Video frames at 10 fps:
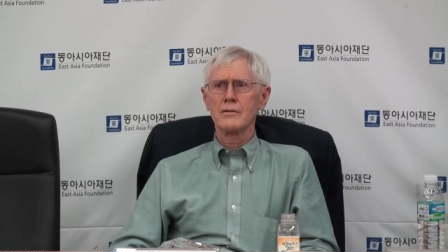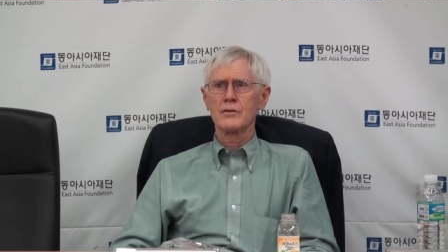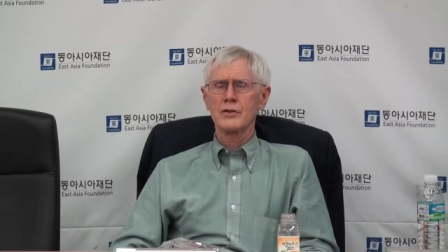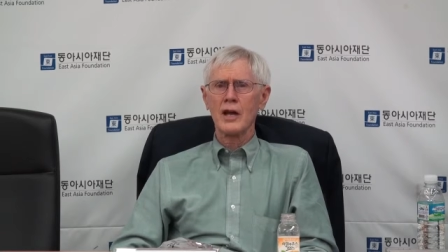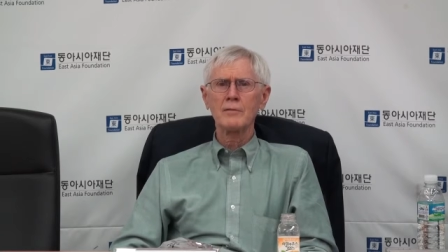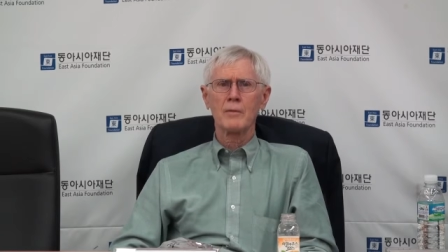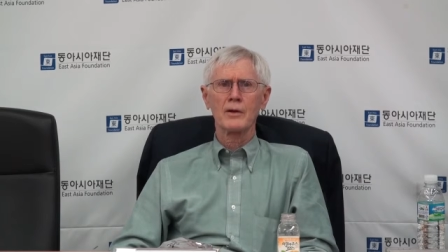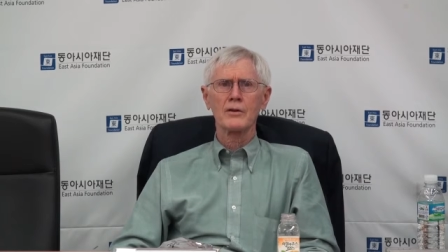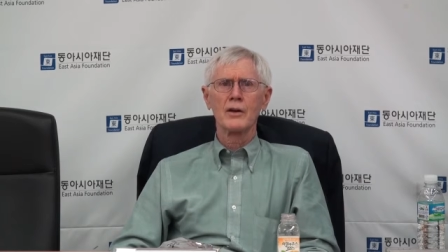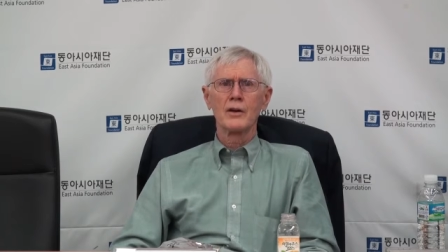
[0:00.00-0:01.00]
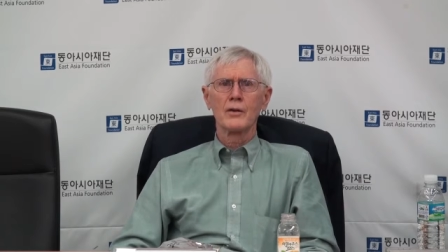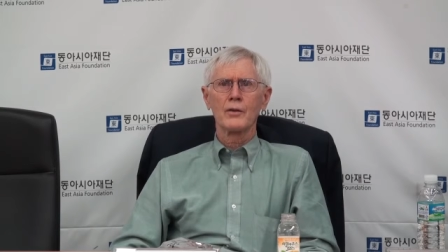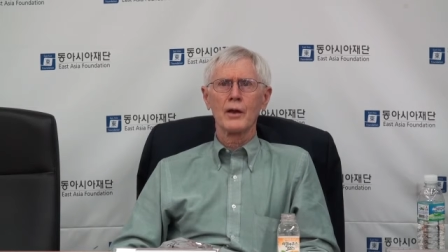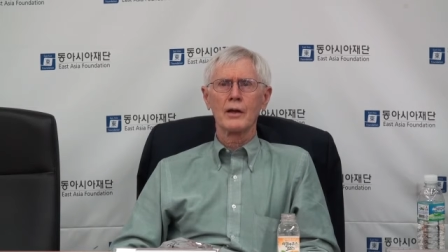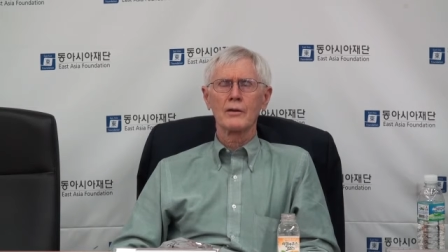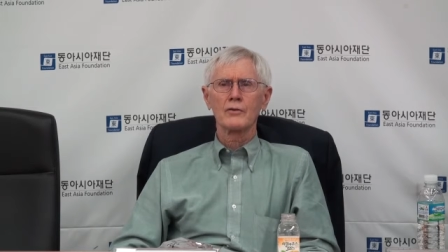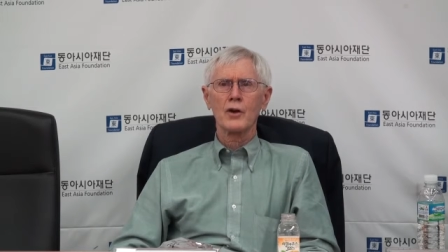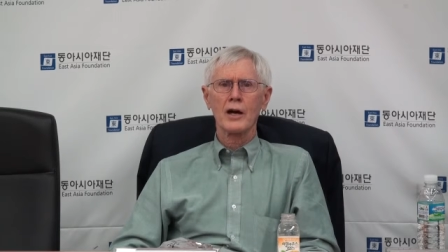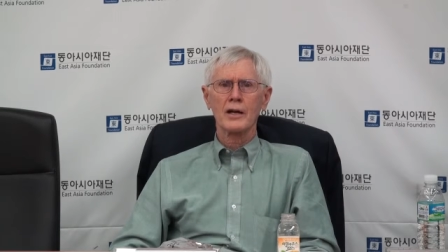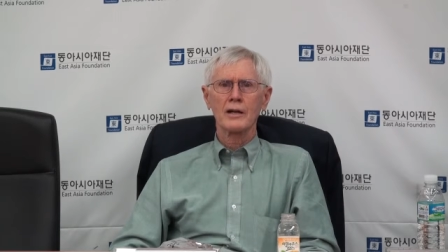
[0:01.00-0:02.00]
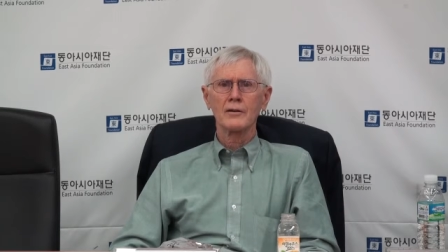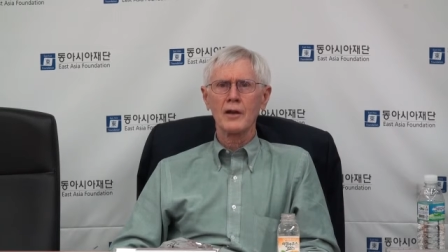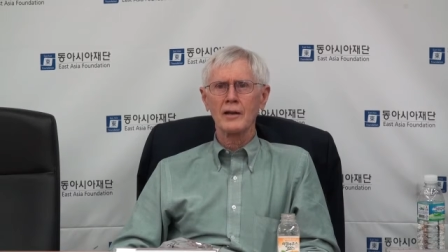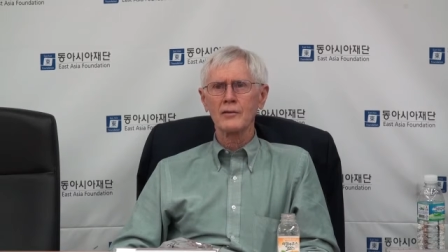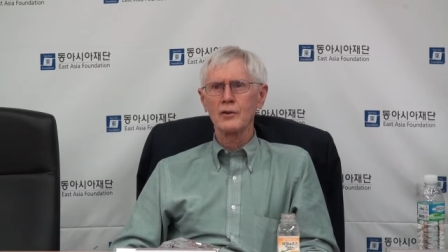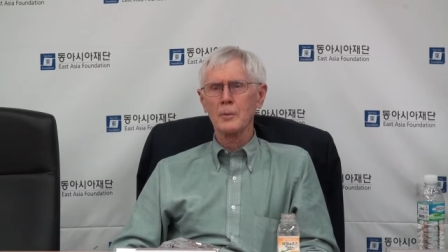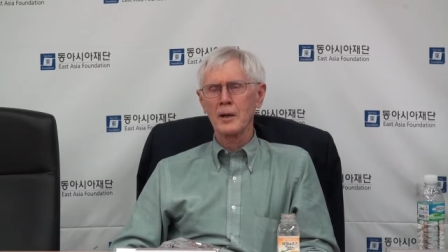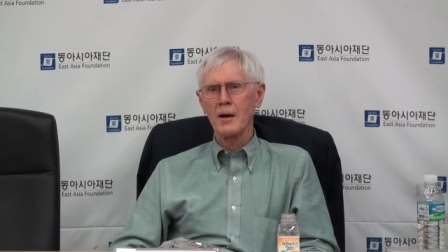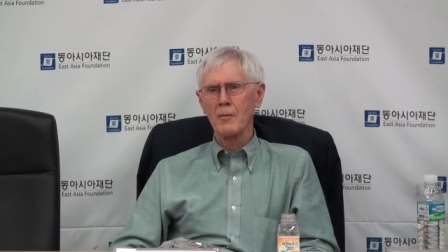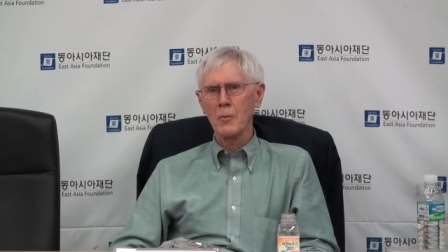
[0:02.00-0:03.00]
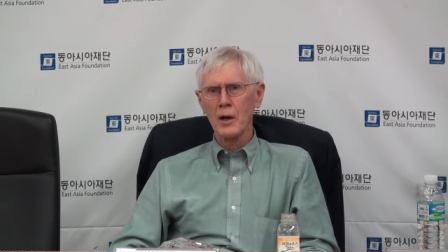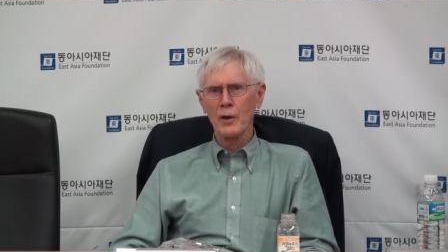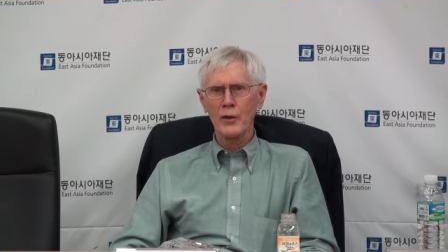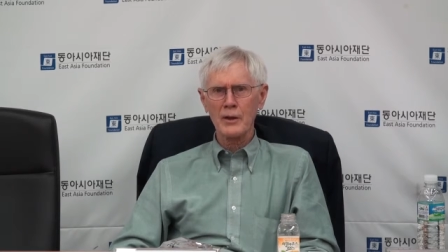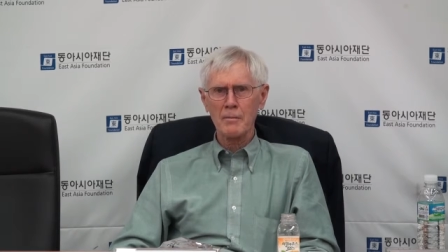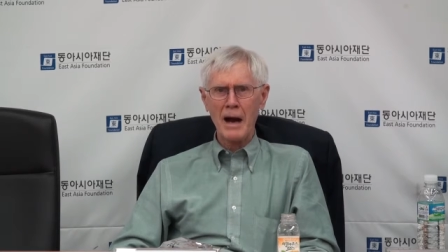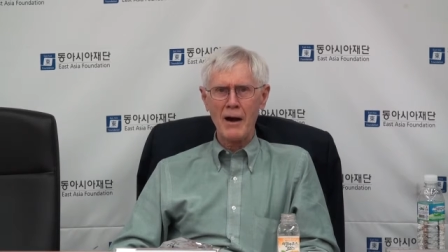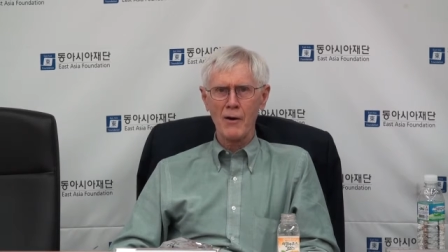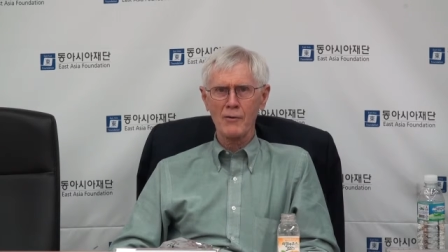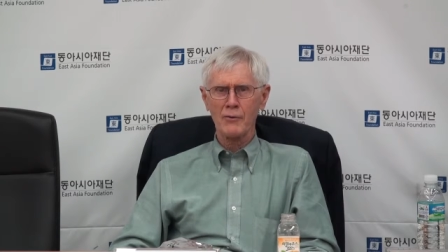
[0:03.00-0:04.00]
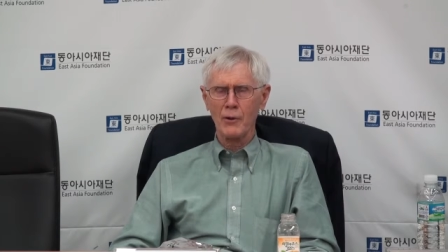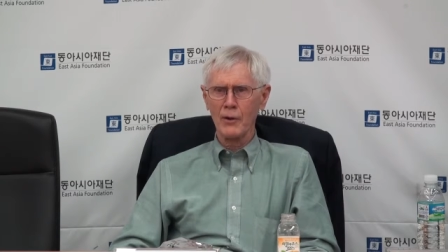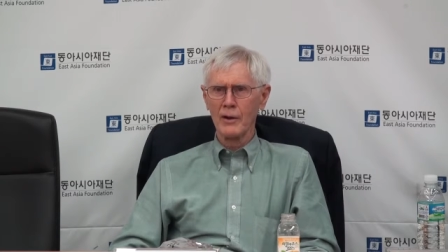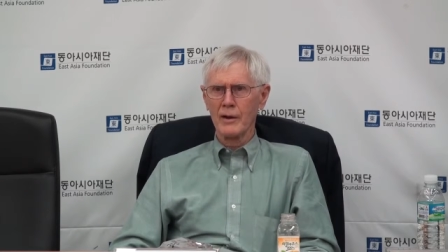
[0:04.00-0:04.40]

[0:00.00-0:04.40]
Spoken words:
statement that China intends to become wealthy, powerful,